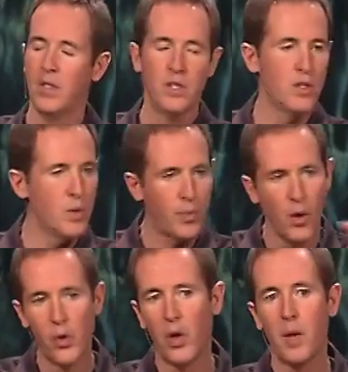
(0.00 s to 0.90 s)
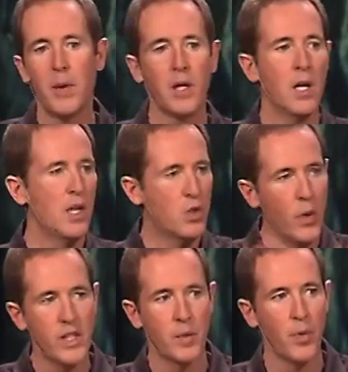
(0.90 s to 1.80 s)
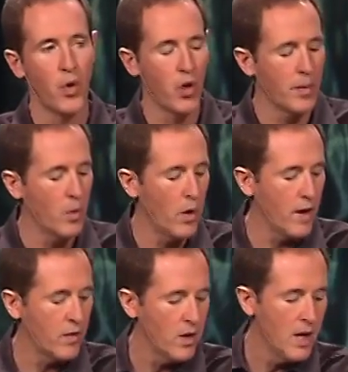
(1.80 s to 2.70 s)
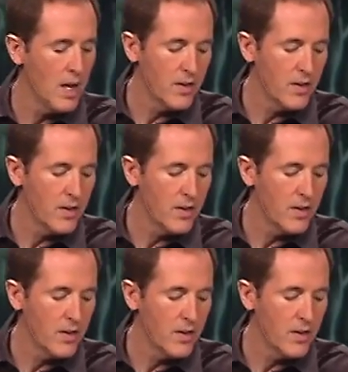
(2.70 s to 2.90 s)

this is new programming, tweaks to programming, whatever,